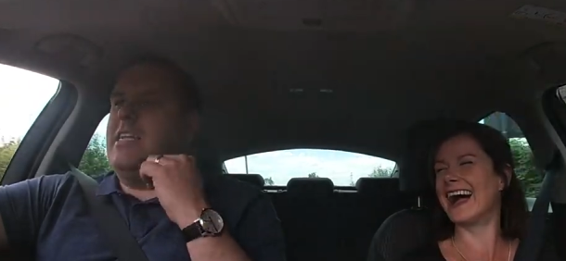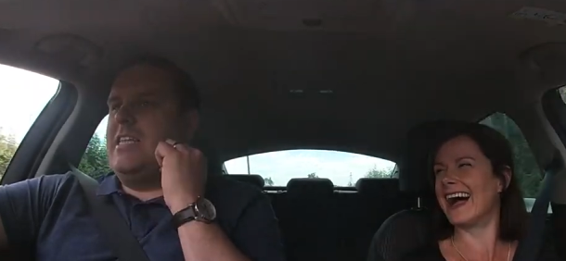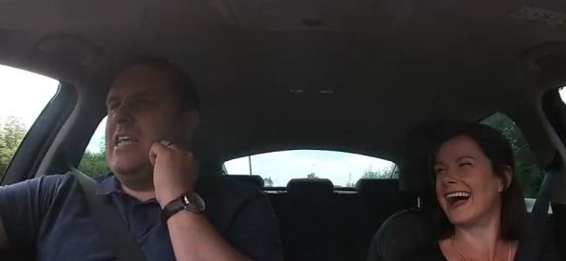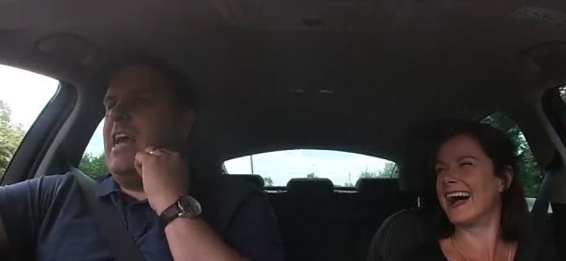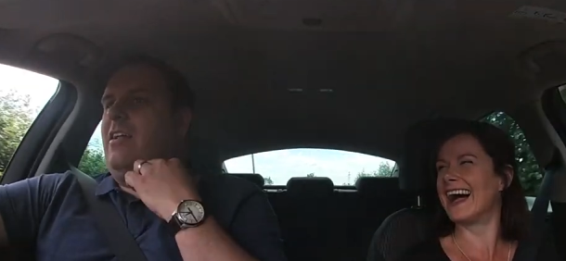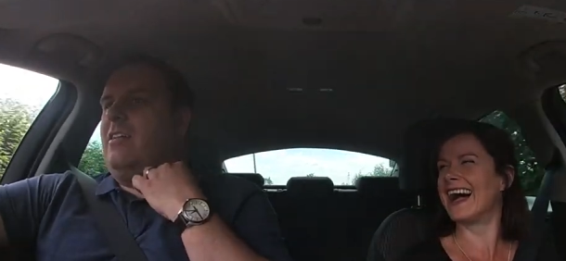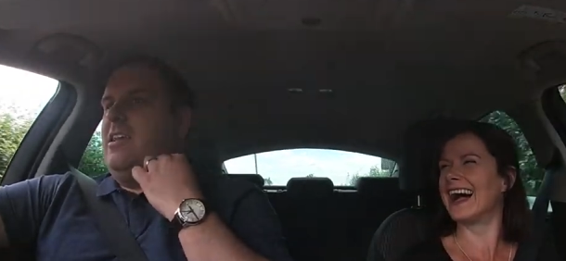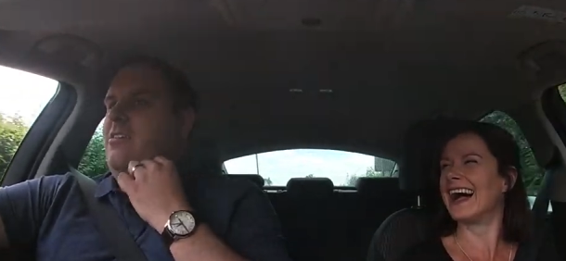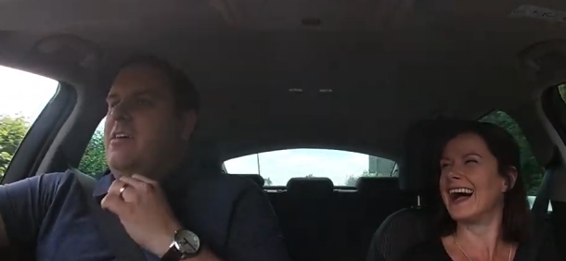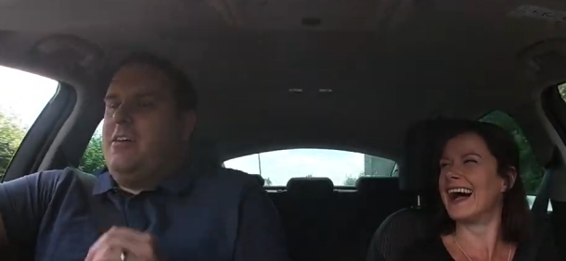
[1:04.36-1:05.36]
Speaker 1: since then, I'll
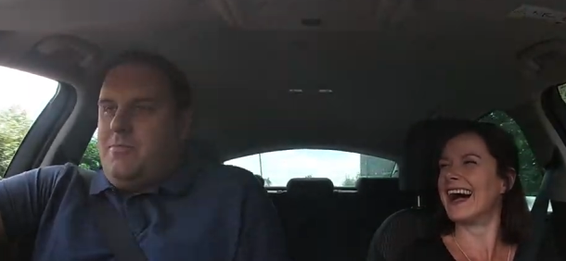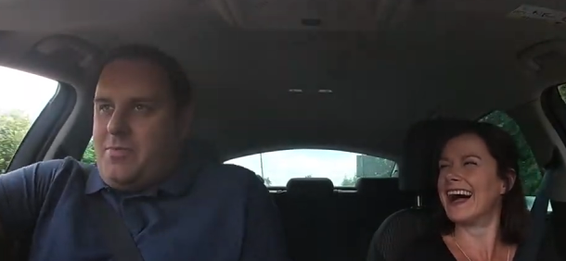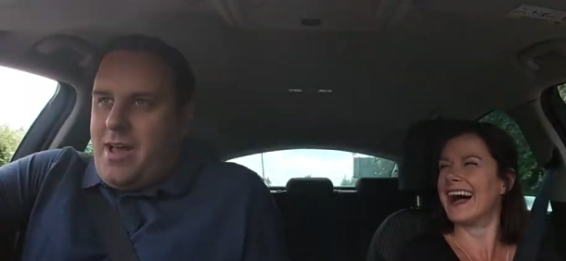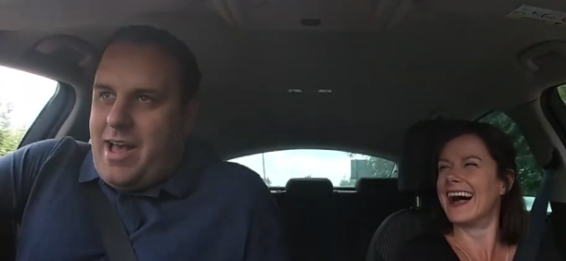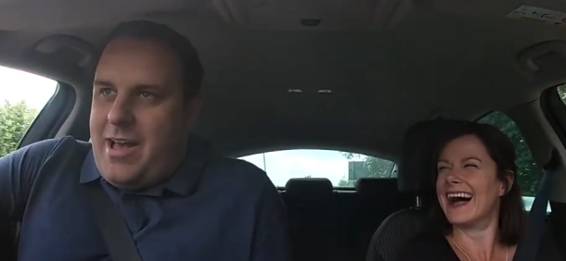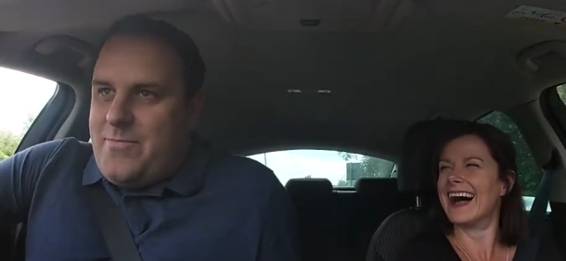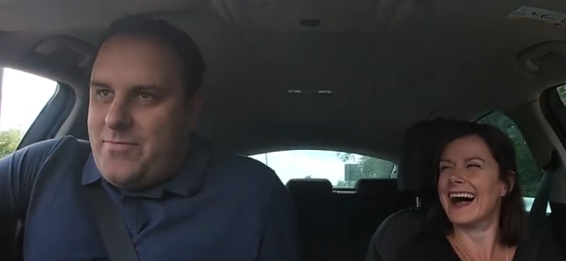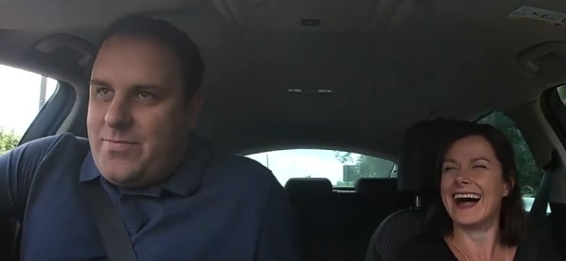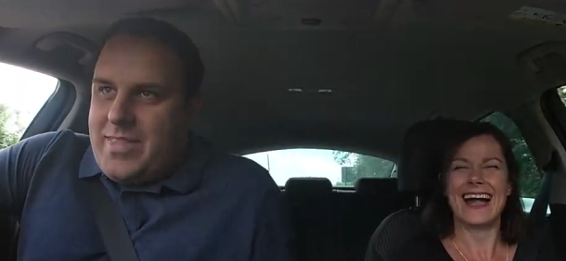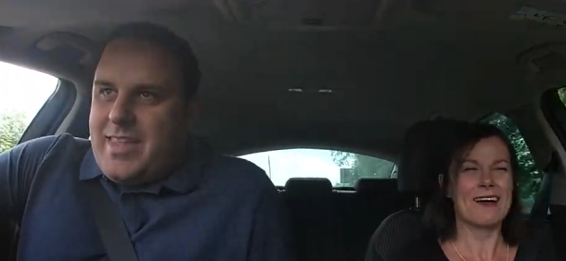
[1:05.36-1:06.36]
tell you. But
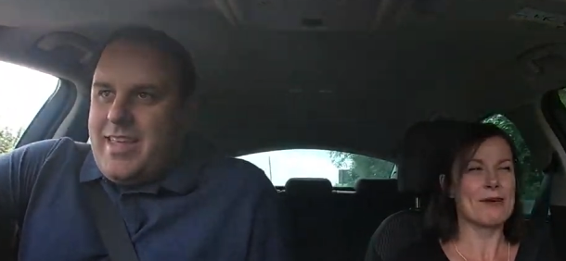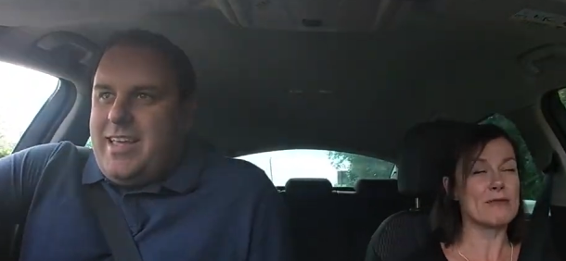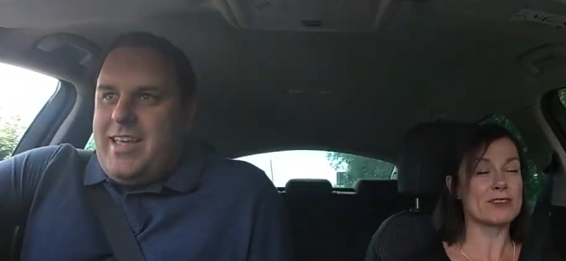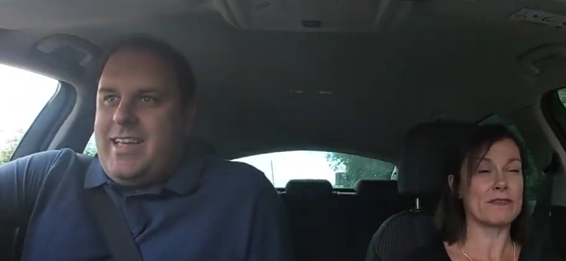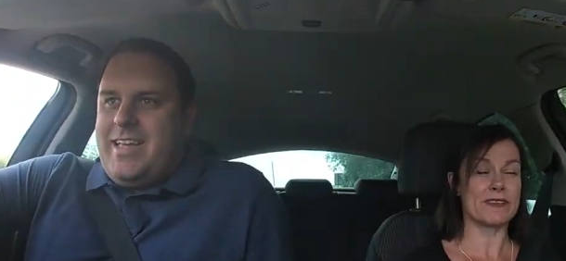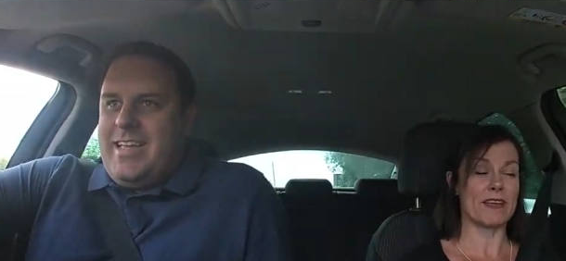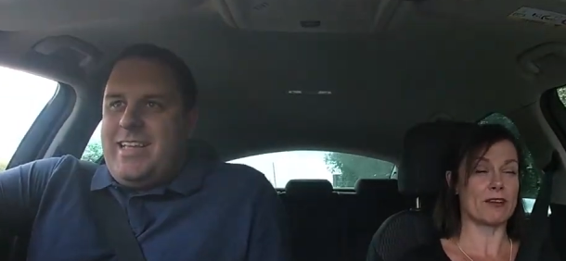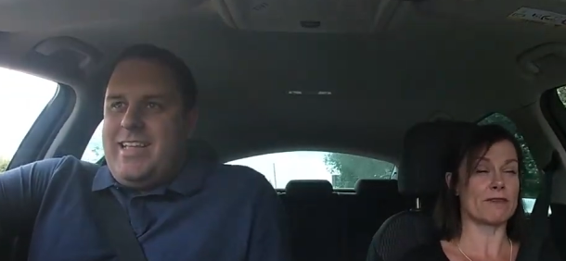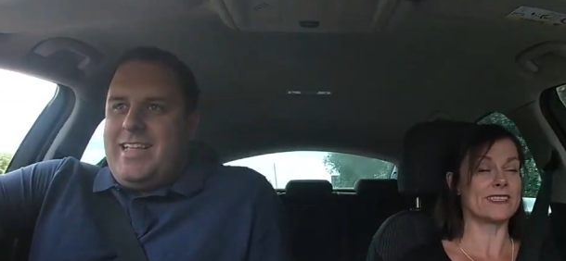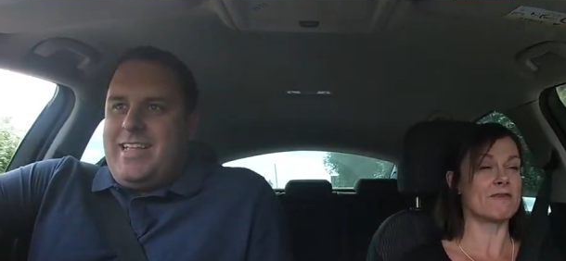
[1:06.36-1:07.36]
um,
Speaker 2: Well, it was it
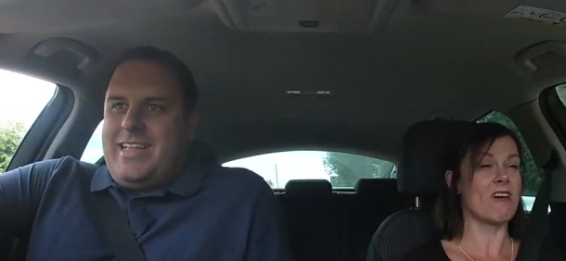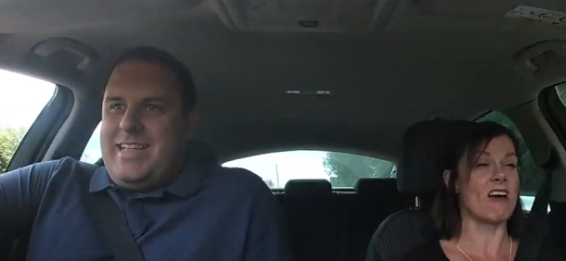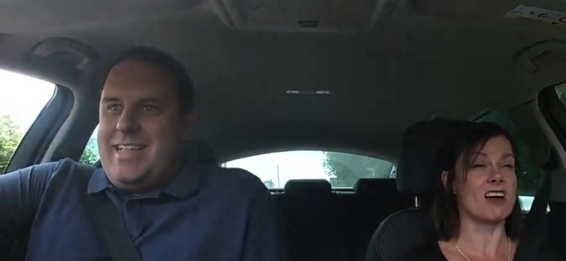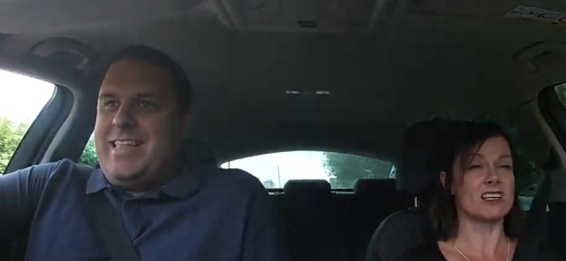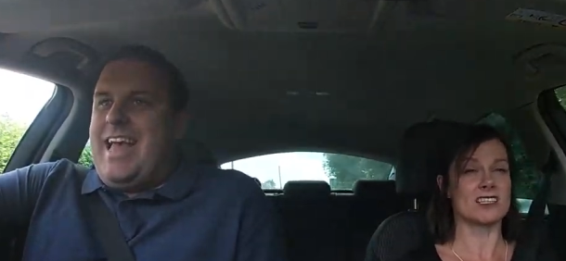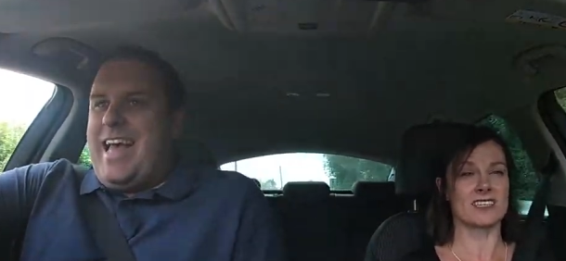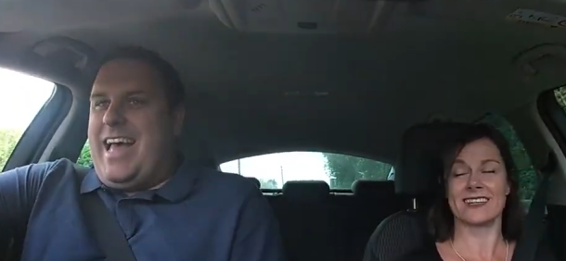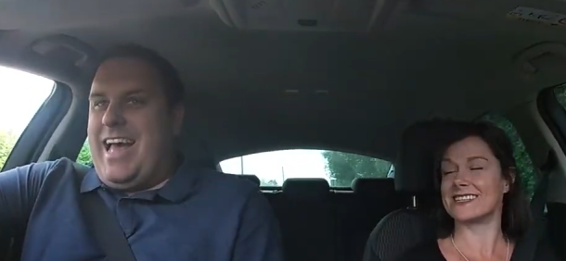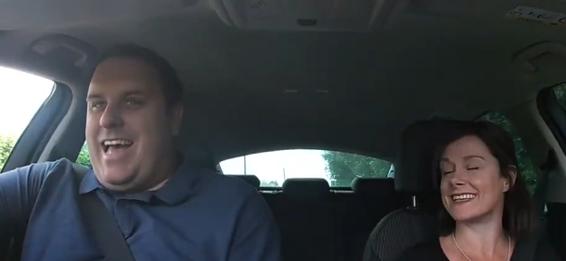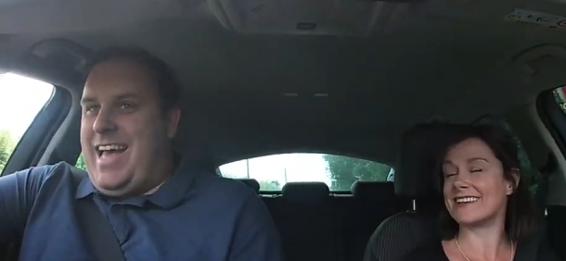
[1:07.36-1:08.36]
obviously worked.
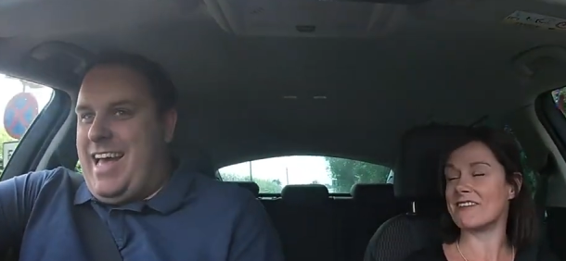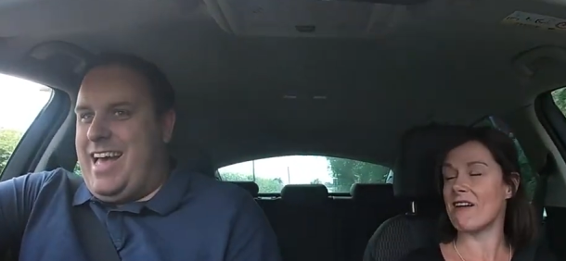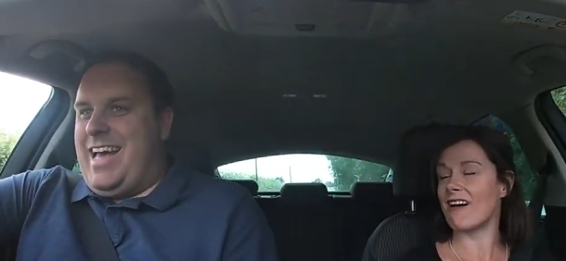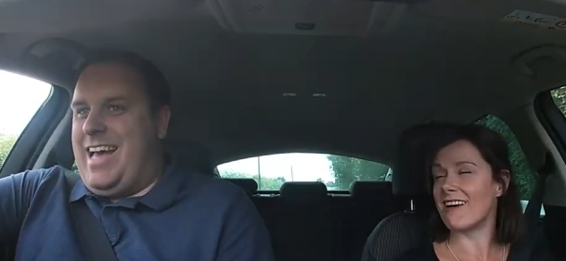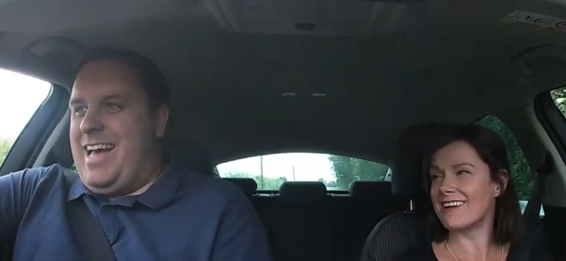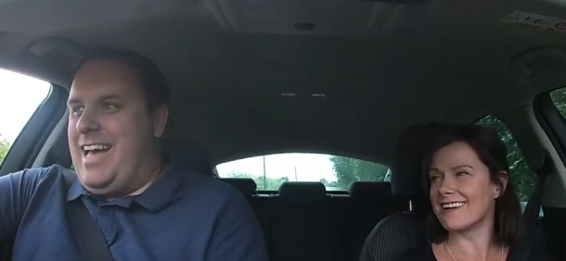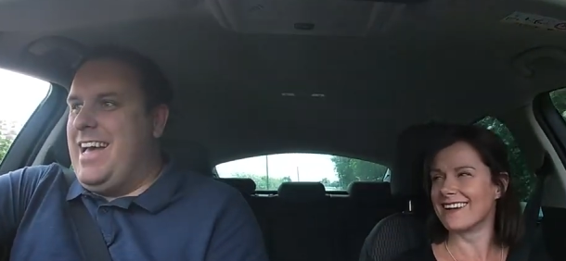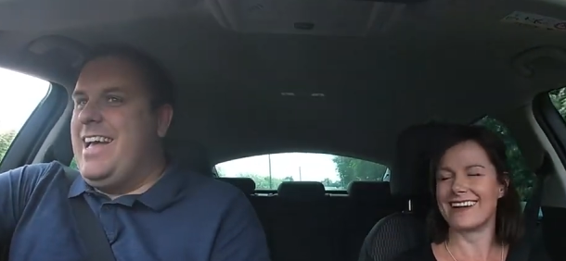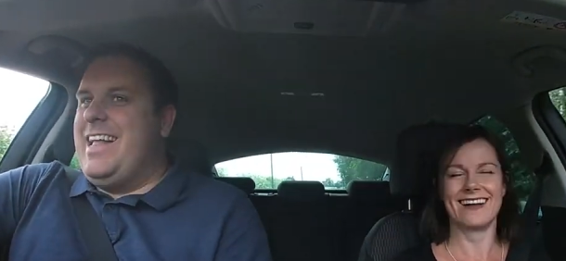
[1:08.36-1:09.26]
Yeah.